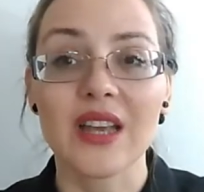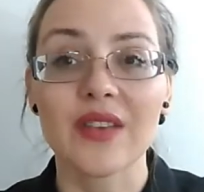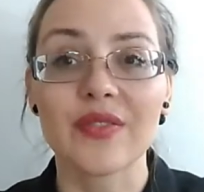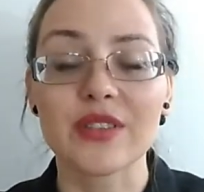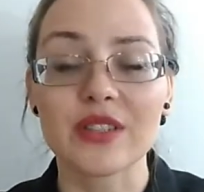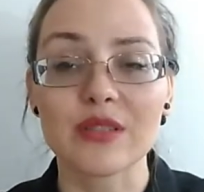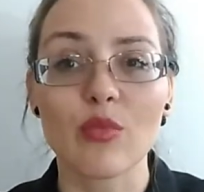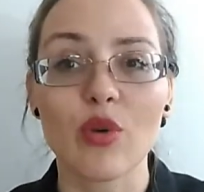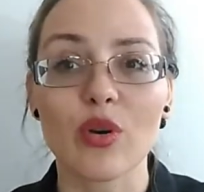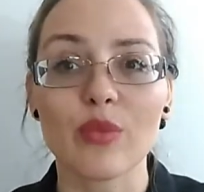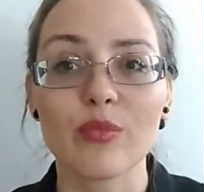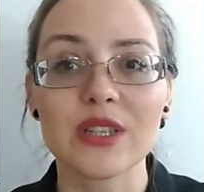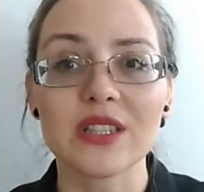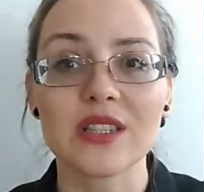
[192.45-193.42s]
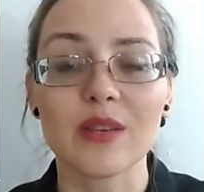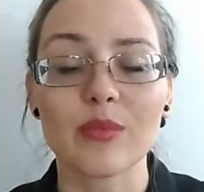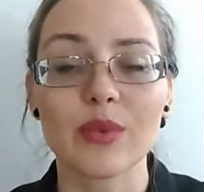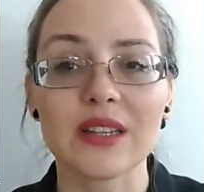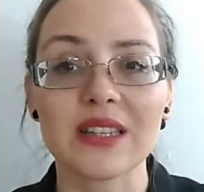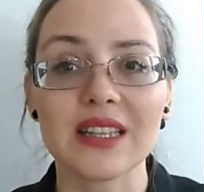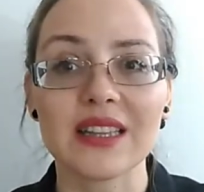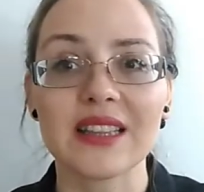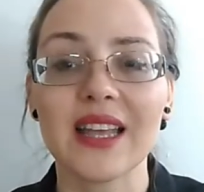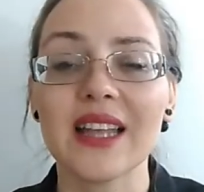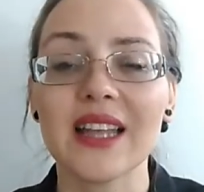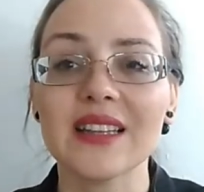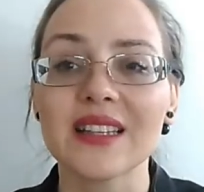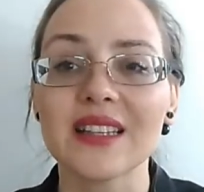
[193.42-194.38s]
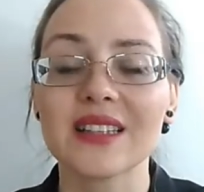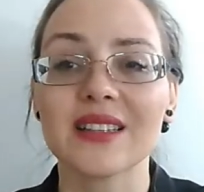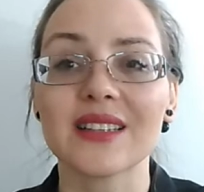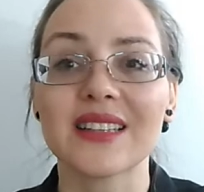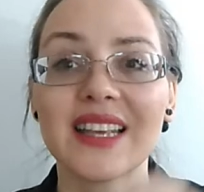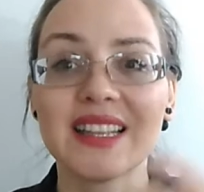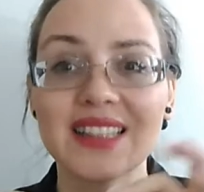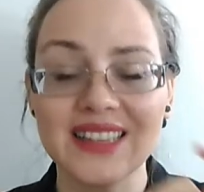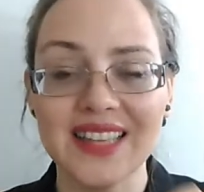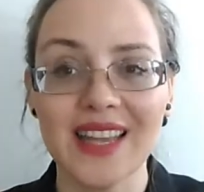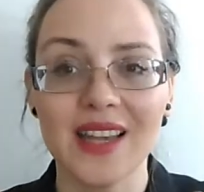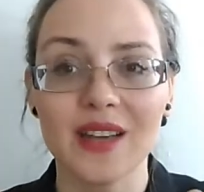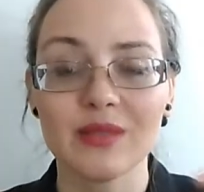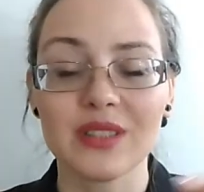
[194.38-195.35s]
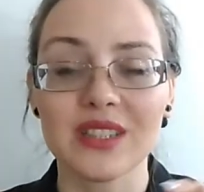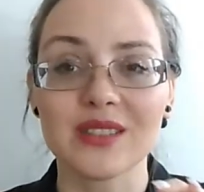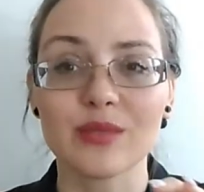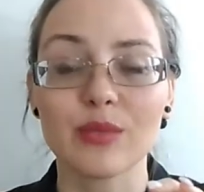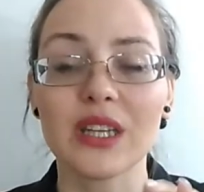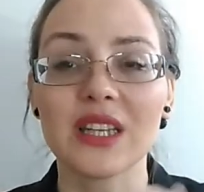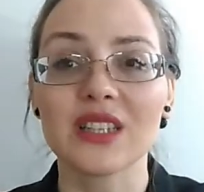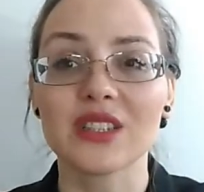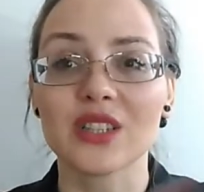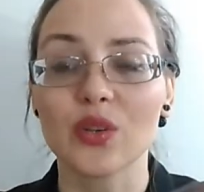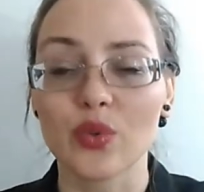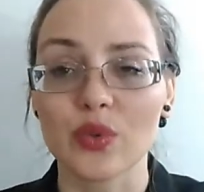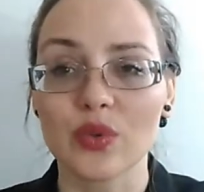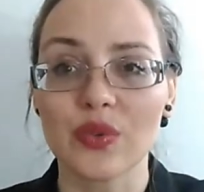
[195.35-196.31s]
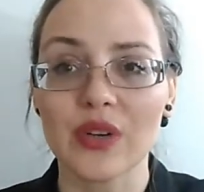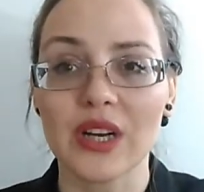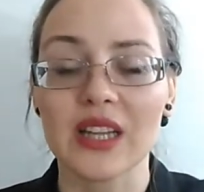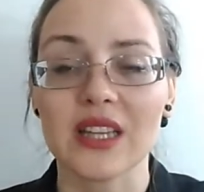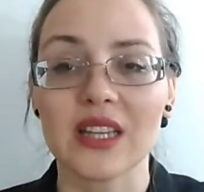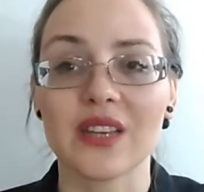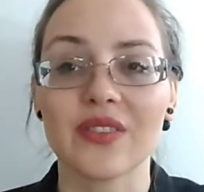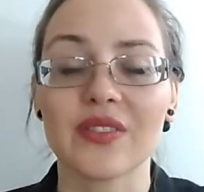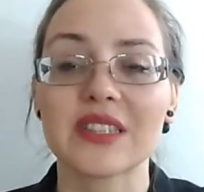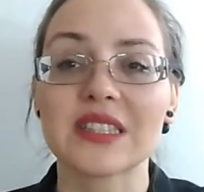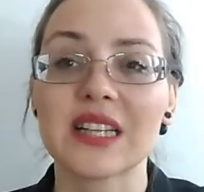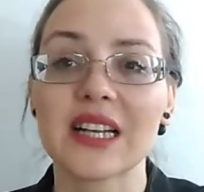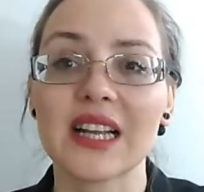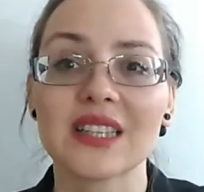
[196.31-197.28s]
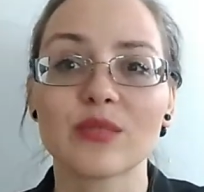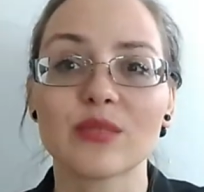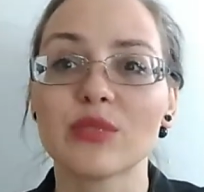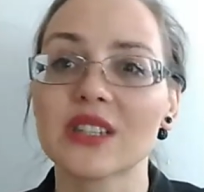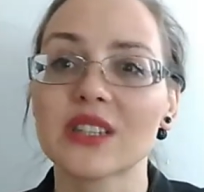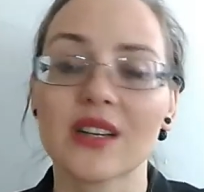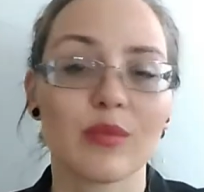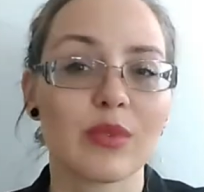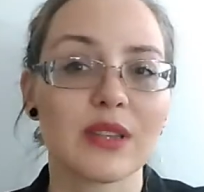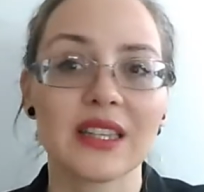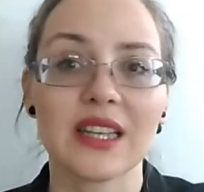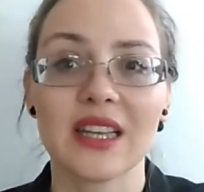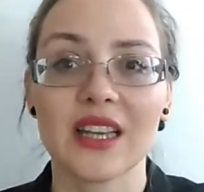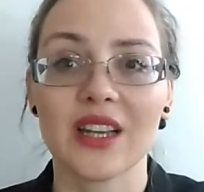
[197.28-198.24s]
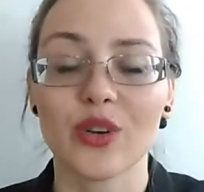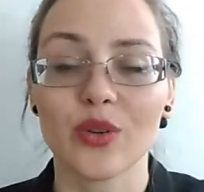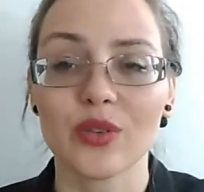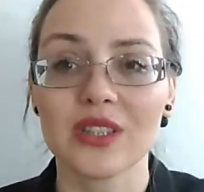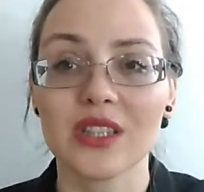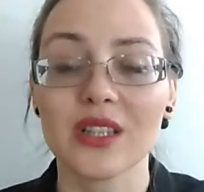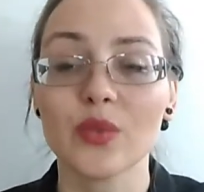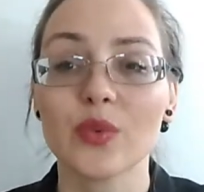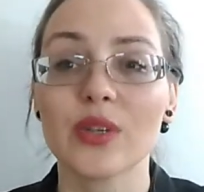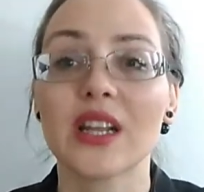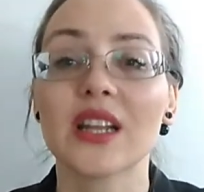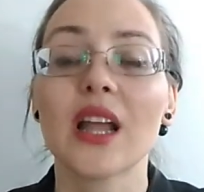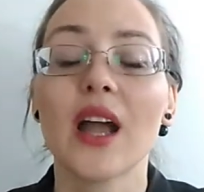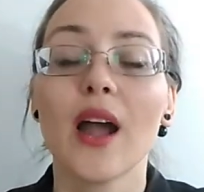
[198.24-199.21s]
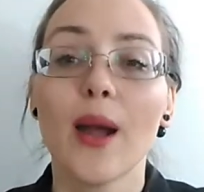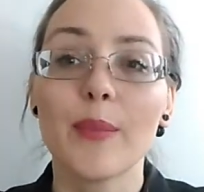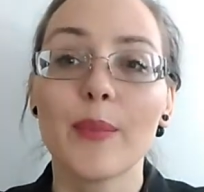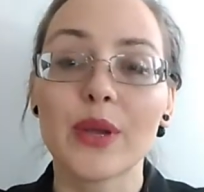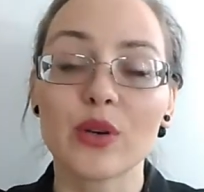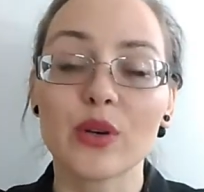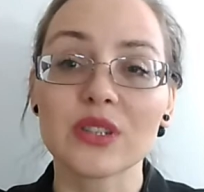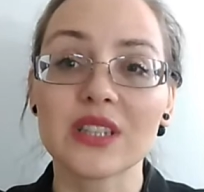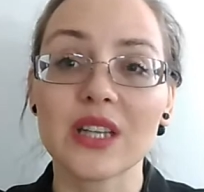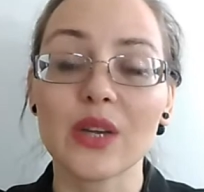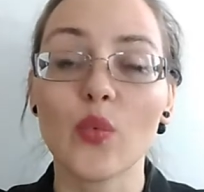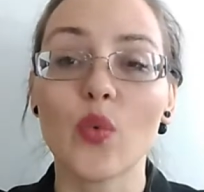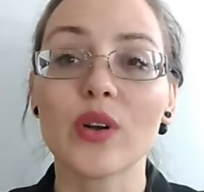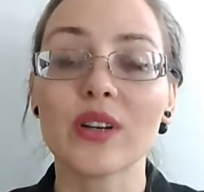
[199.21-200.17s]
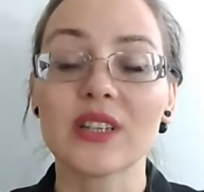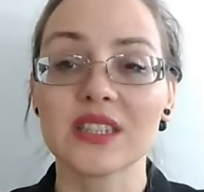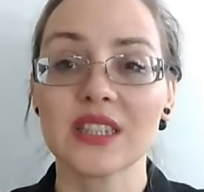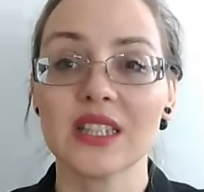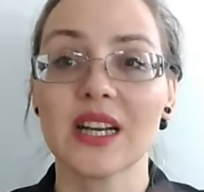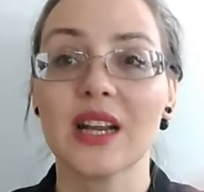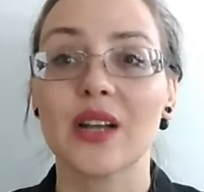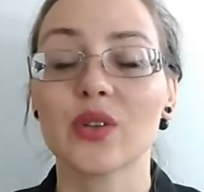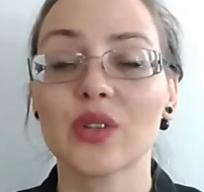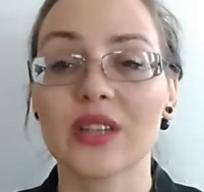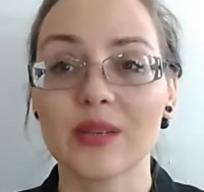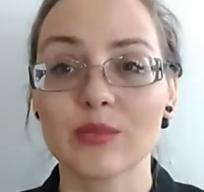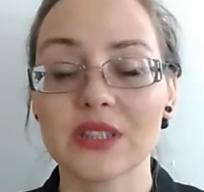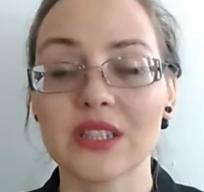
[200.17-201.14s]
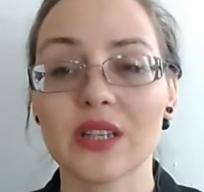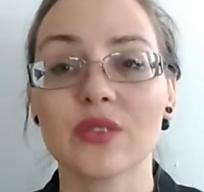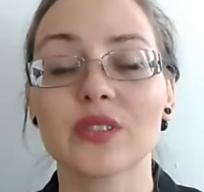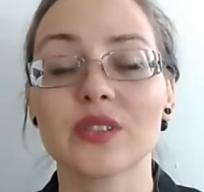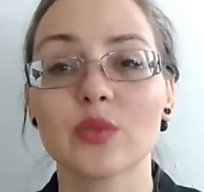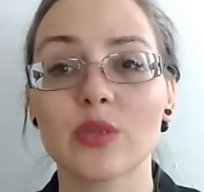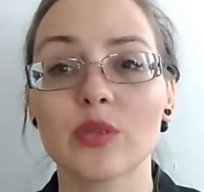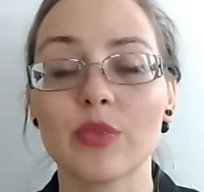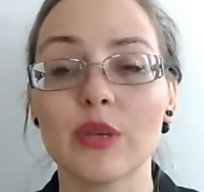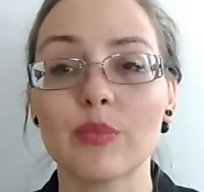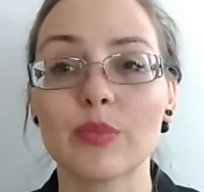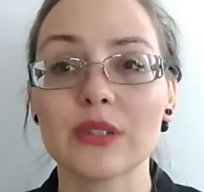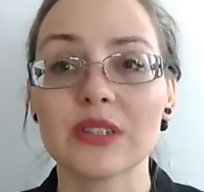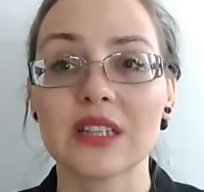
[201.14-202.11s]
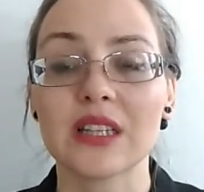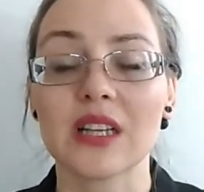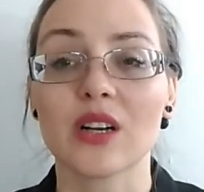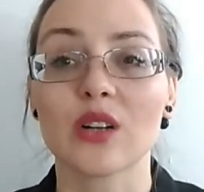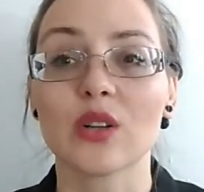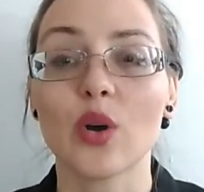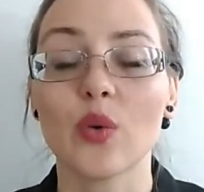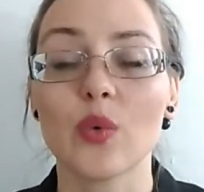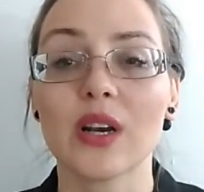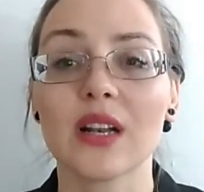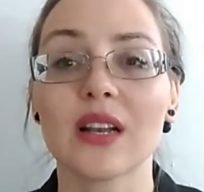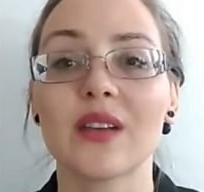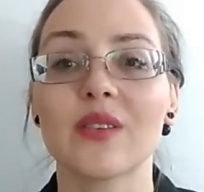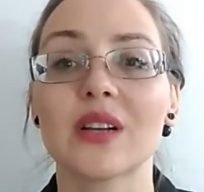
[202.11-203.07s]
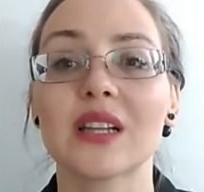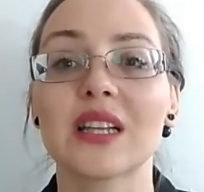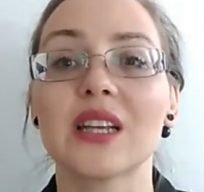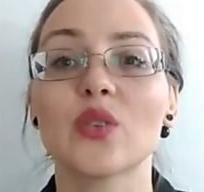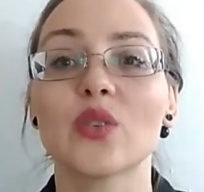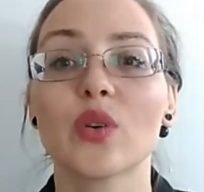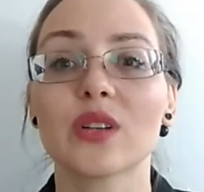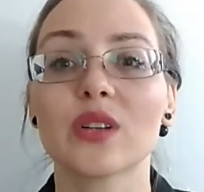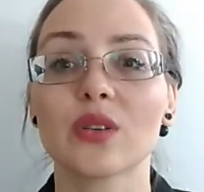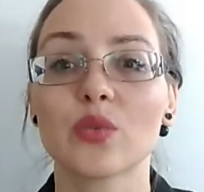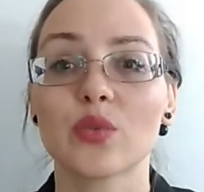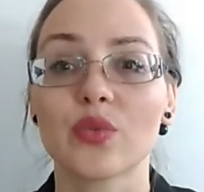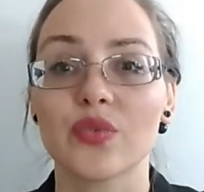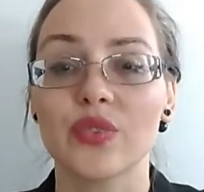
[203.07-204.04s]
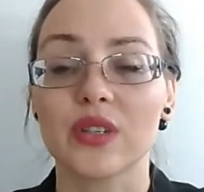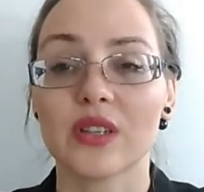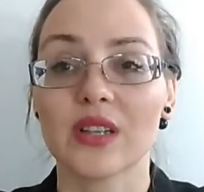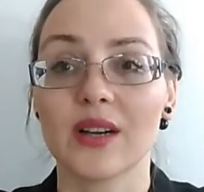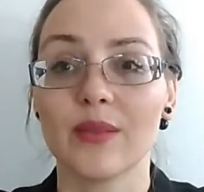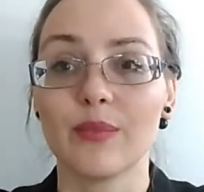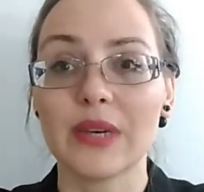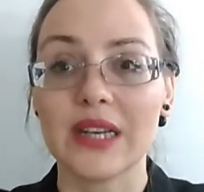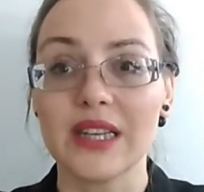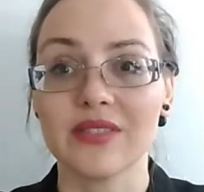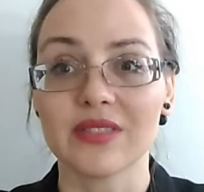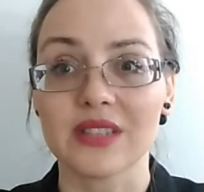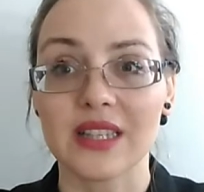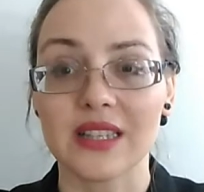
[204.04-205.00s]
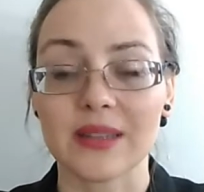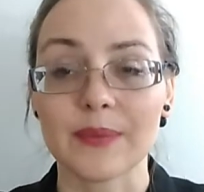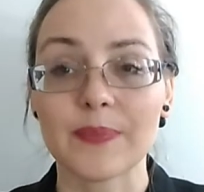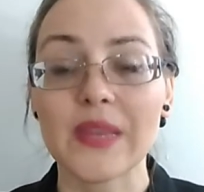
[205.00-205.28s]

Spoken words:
If it's more miserable than them, this means is a good friend. If it's less miserable, they cannot deal with it because they want to surround themselves with people that are lower level in order to feel uplifted.